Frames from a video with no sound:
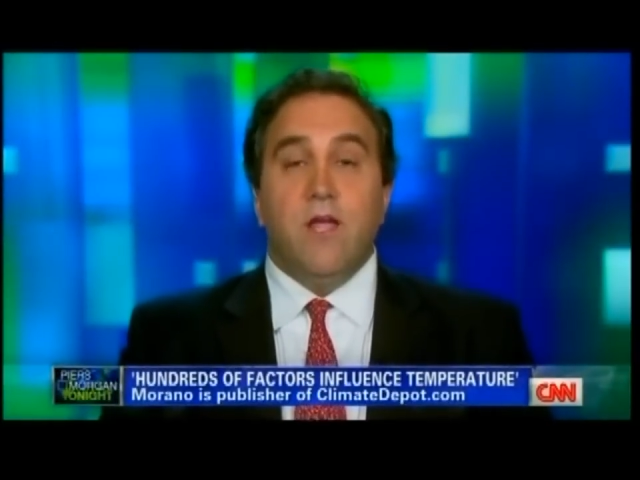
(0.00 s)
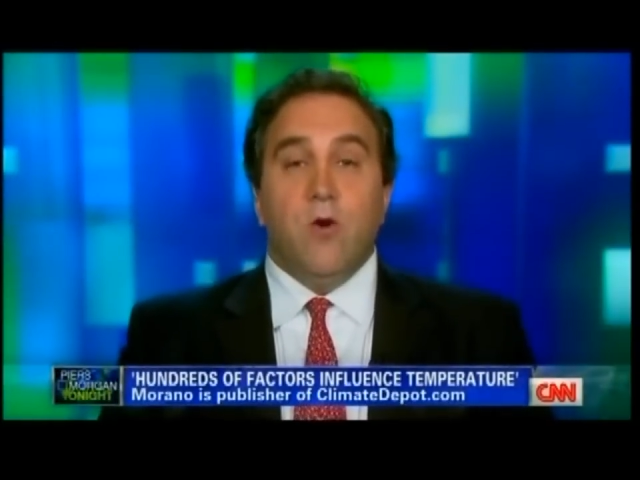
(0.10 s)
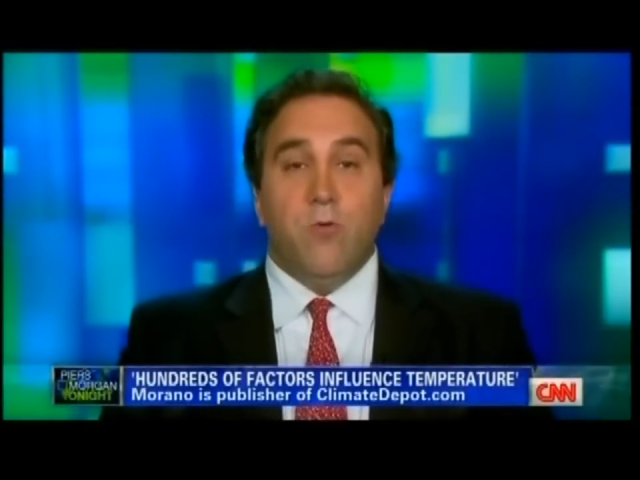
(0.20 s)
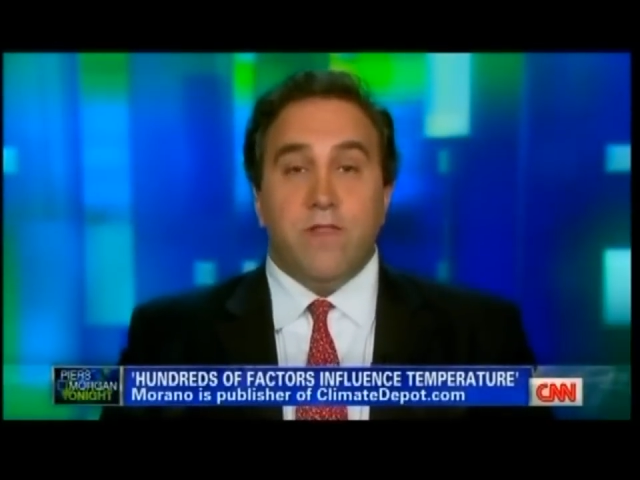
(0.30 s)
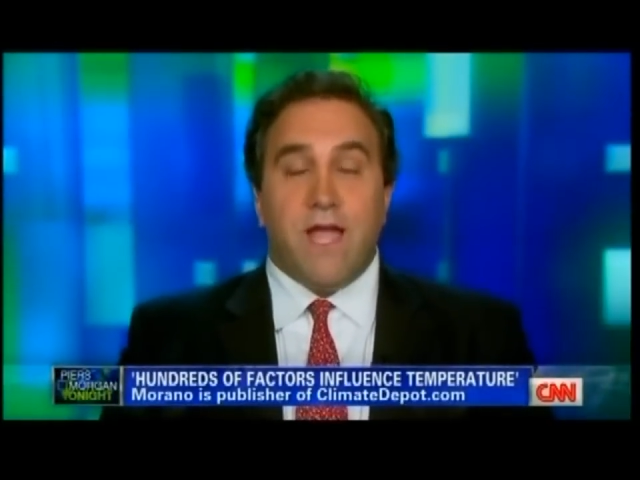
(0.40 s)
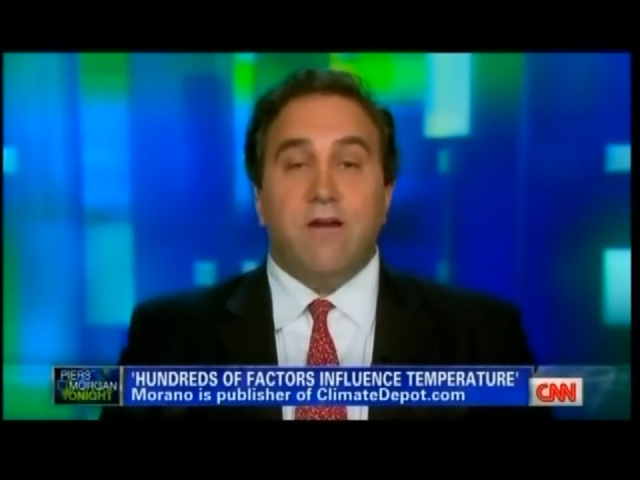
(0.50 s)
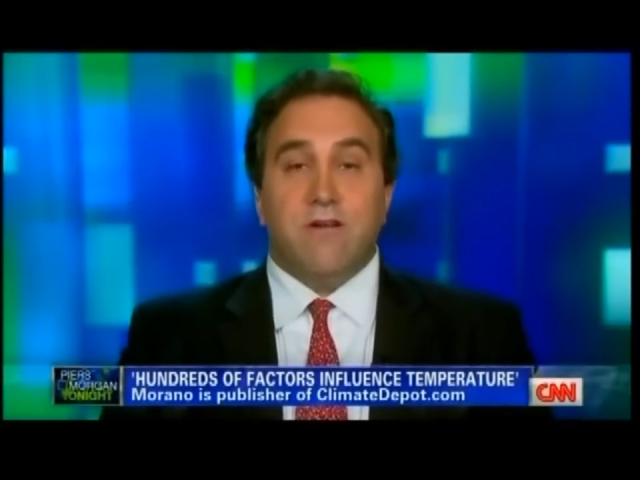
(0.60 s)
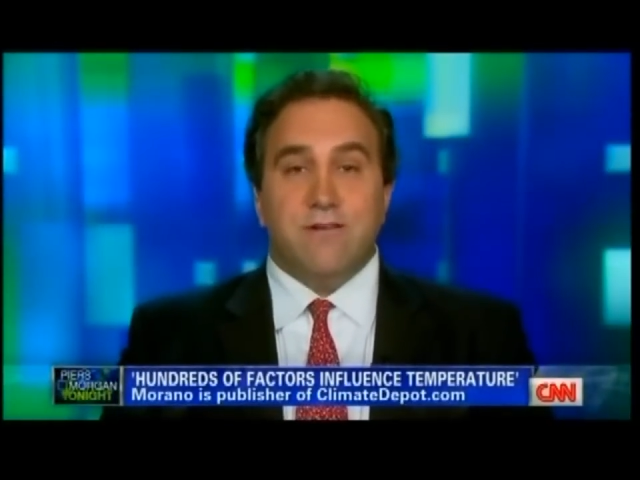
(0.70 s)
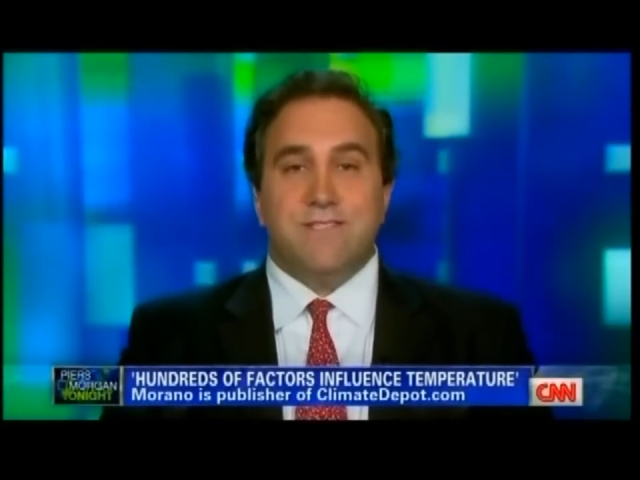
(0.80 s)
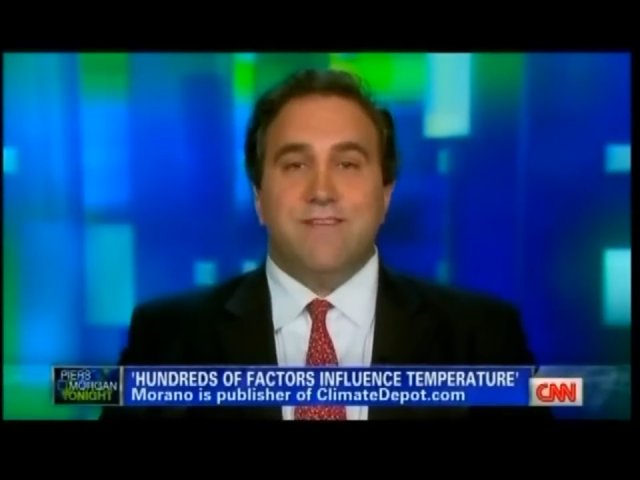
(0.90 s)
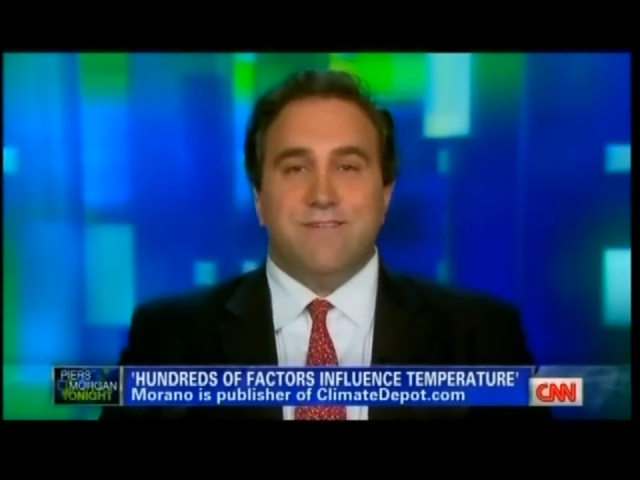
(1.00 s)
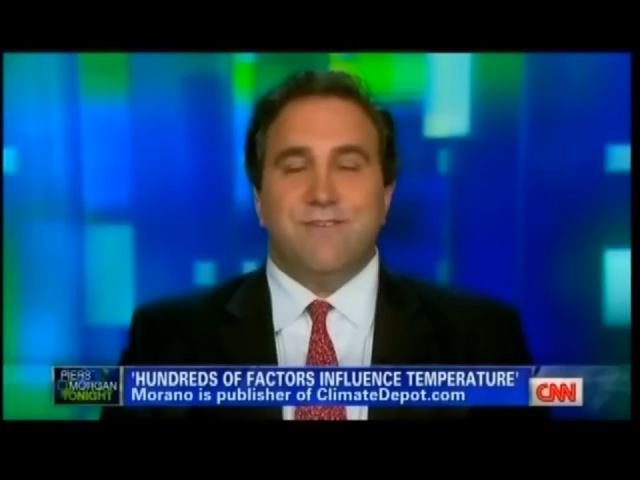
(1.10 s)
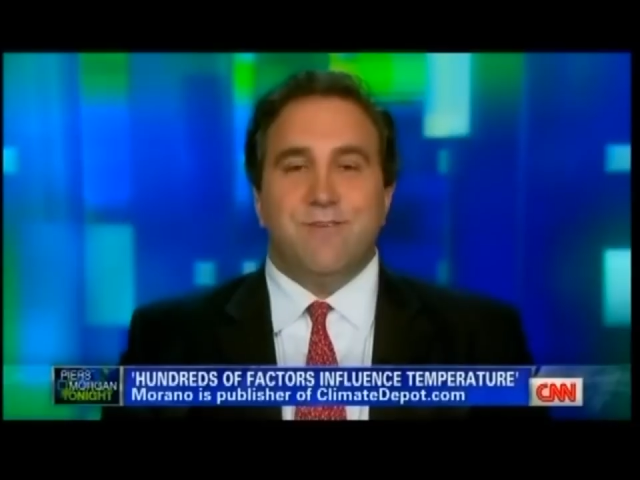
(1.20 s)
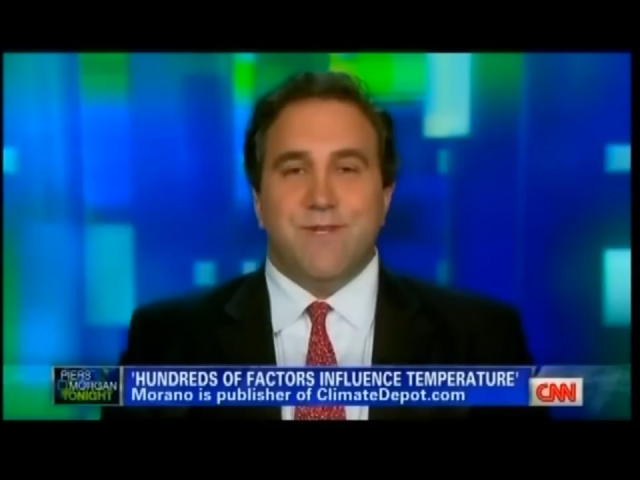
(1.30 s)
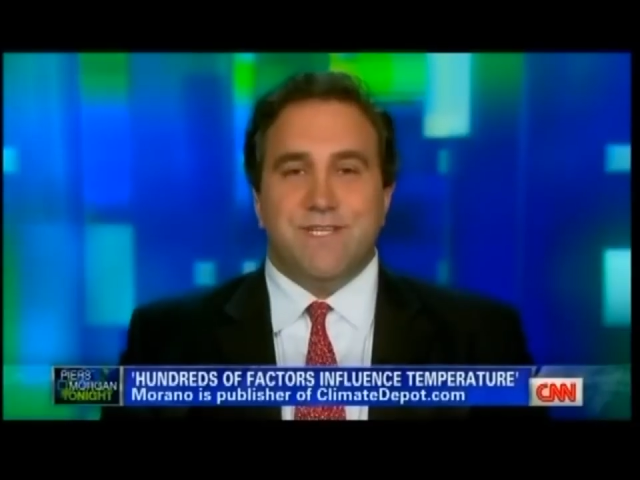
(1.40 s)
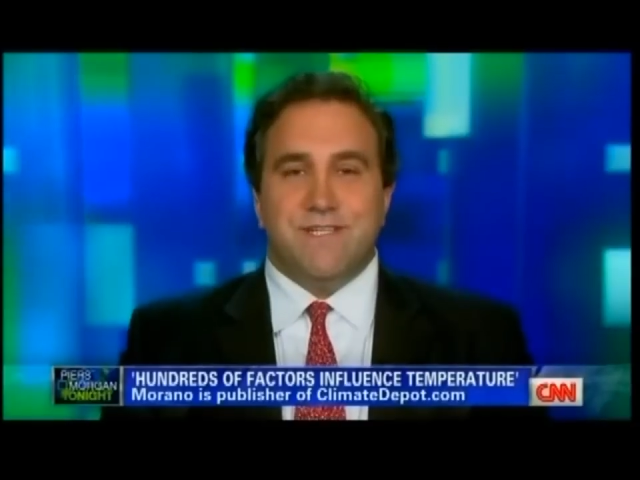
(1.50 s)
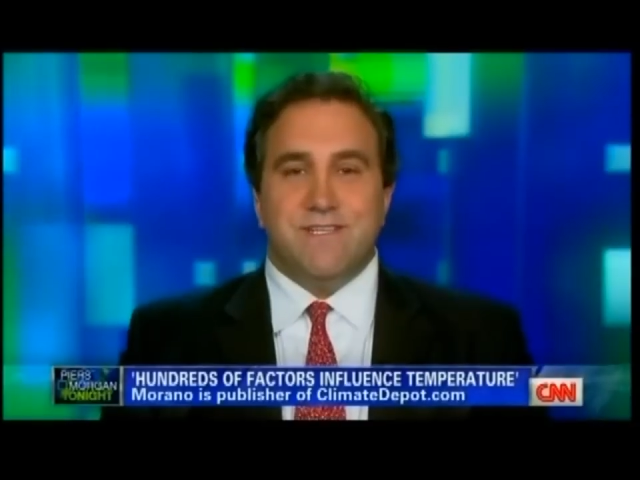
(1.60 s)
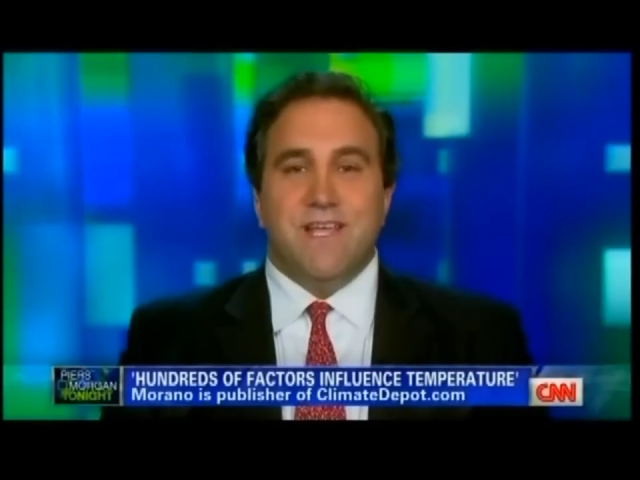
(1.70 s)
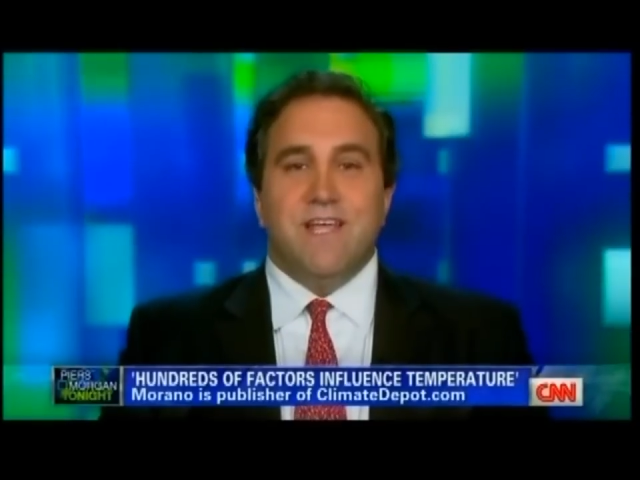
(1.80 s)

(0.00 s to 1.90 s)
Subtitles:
without our CO2 emissions.